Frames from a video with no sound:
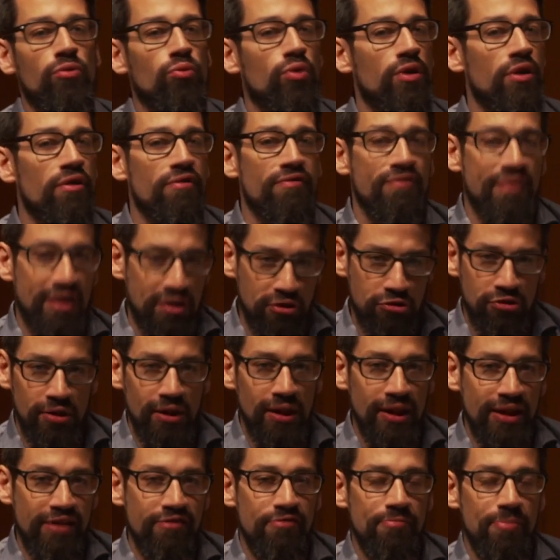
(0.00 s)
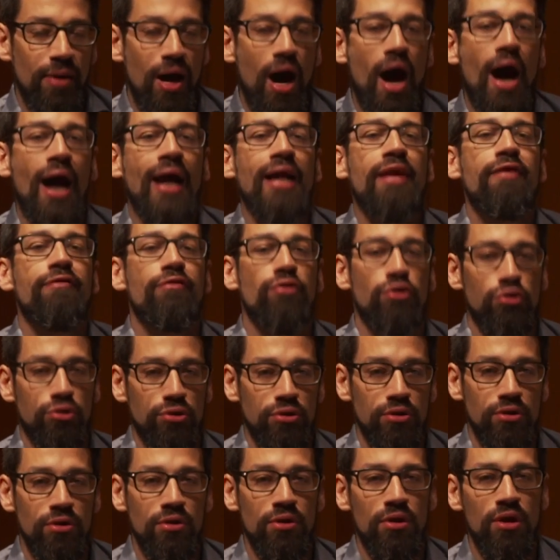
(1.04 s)
would eventually leave behind for
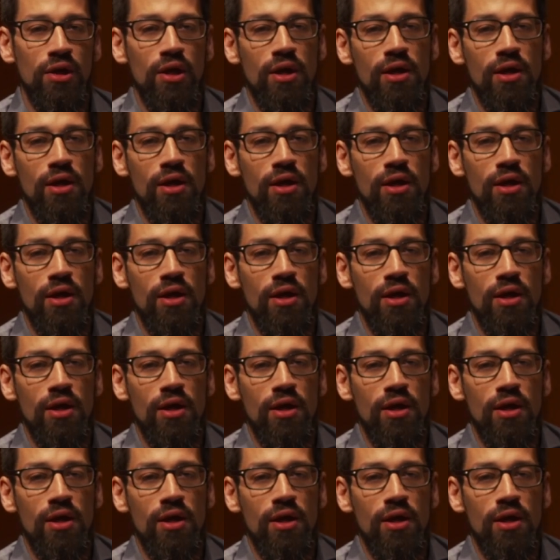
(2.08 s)
good,